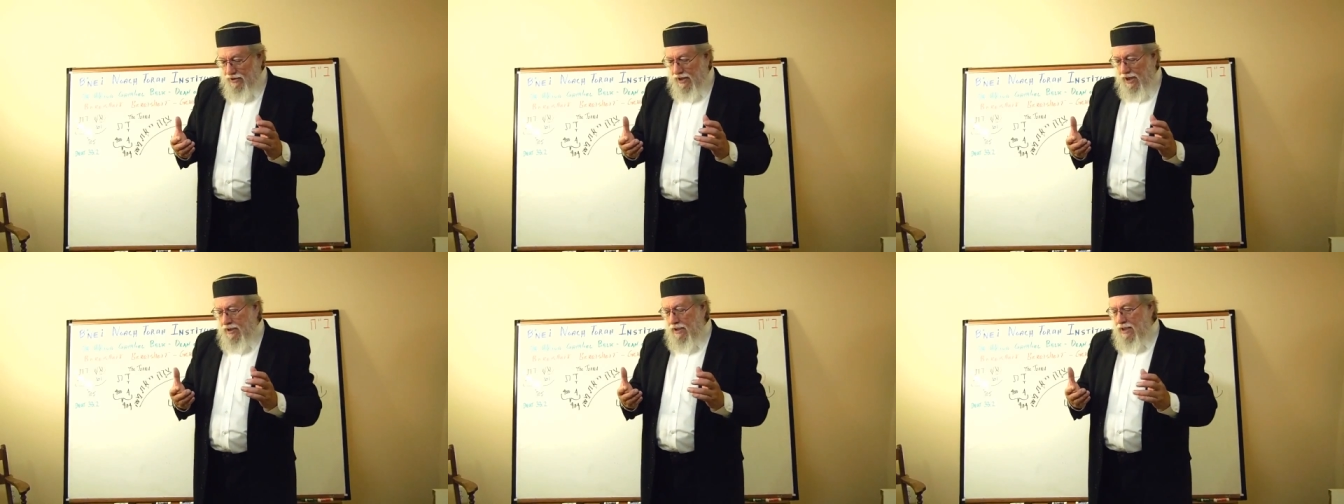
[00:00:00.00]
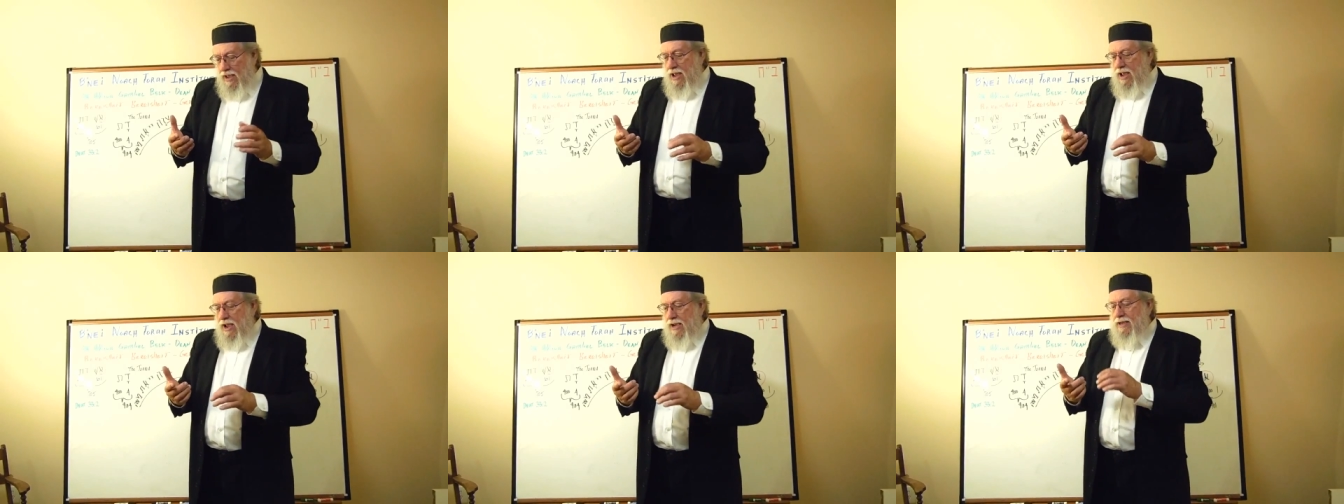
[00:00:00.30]

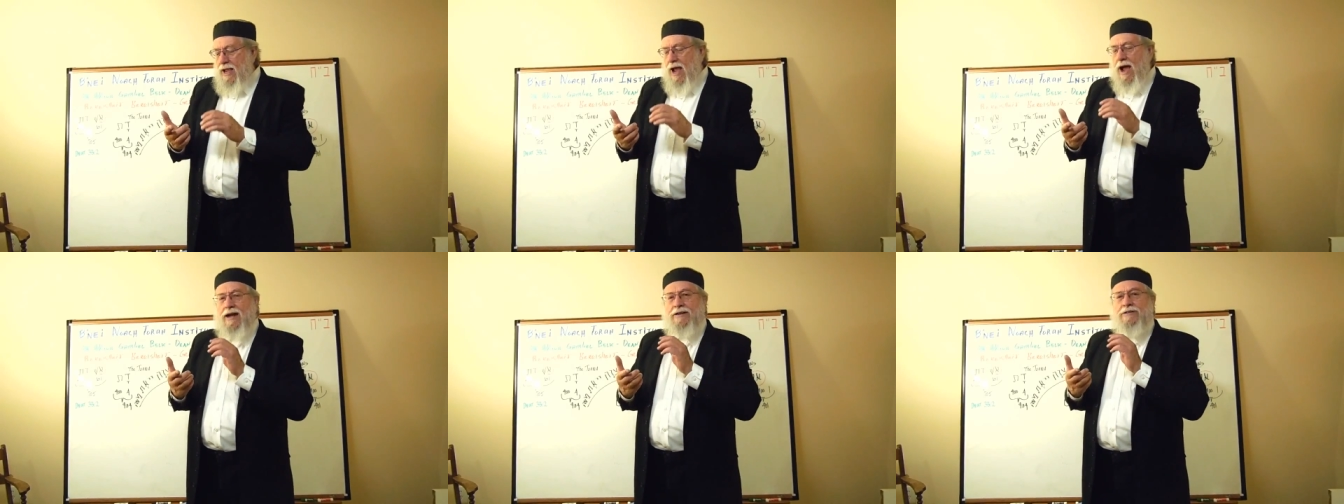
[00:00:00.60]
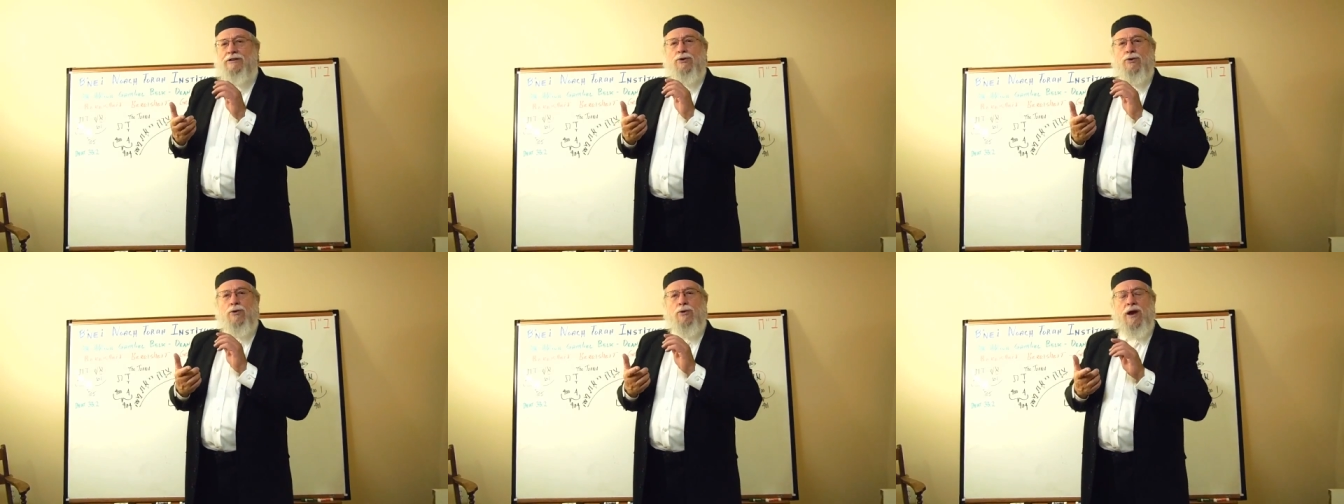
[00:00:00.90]
Okay,
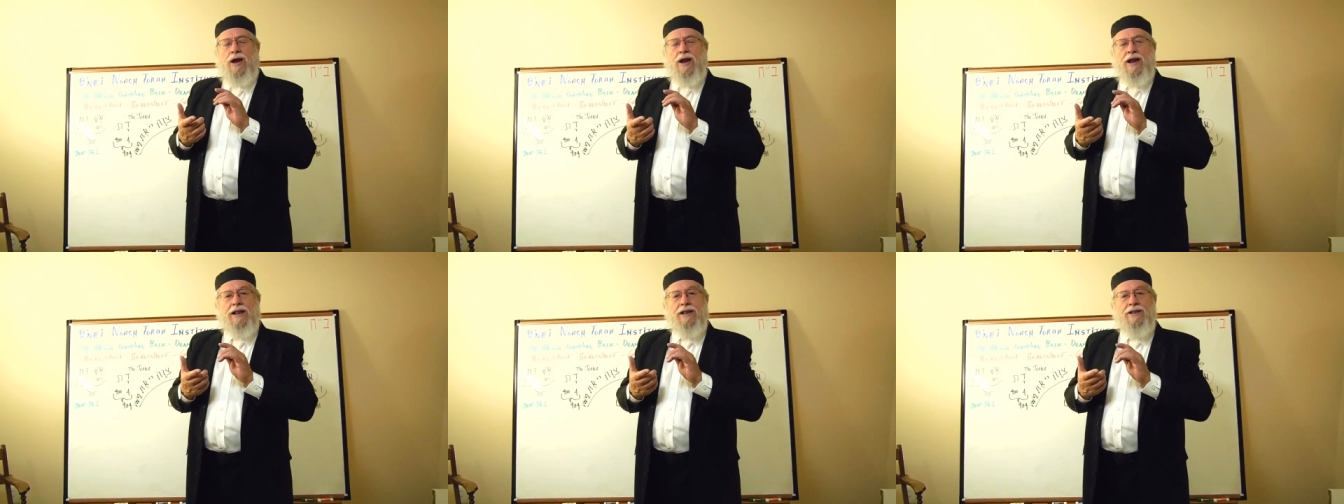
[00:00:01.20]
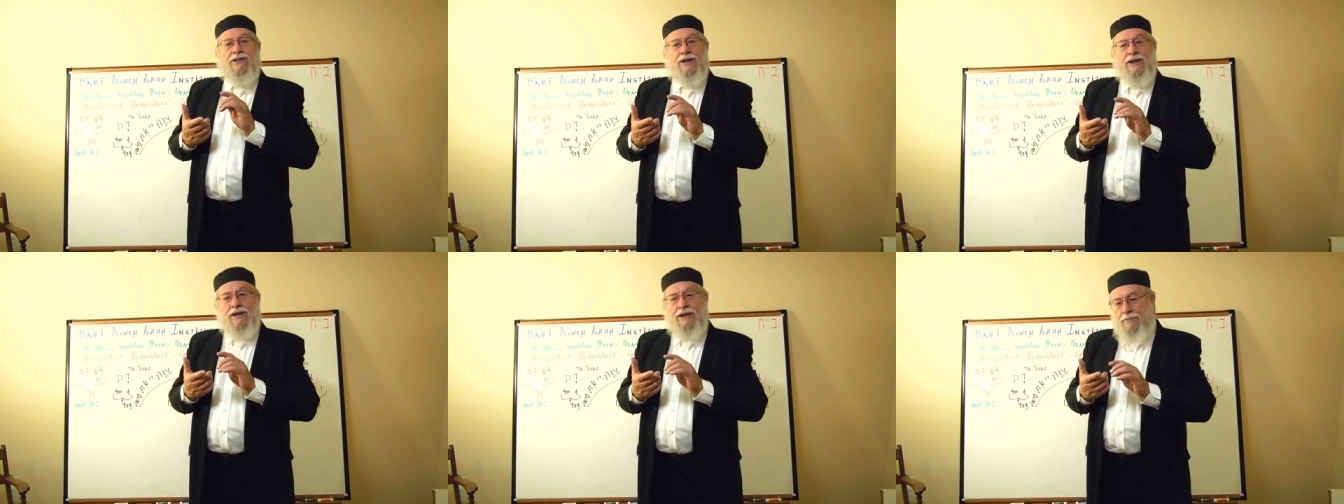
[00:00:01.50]
God
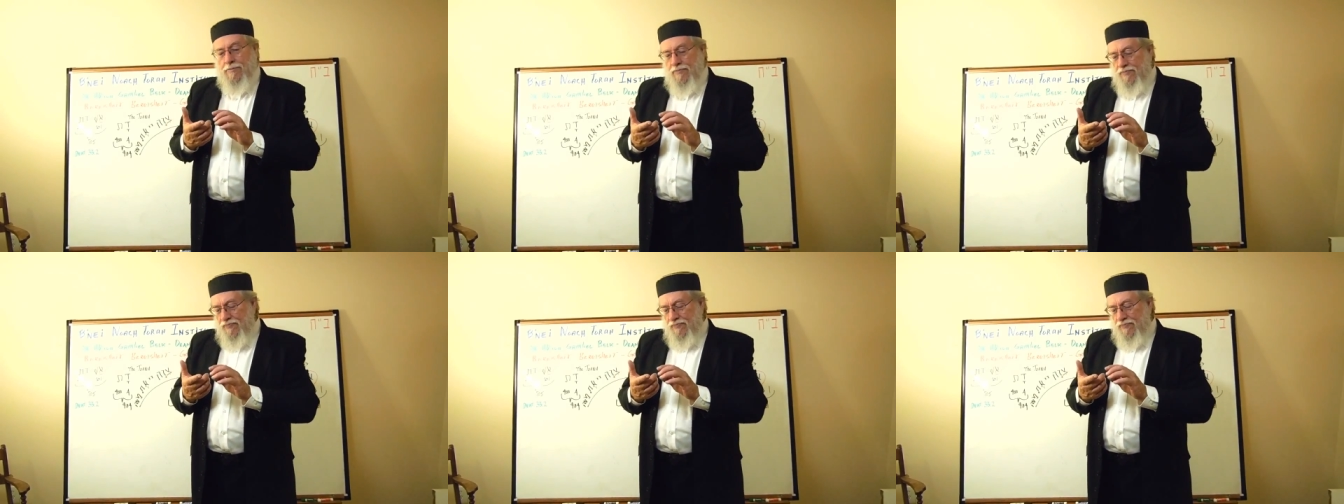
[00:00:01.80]
created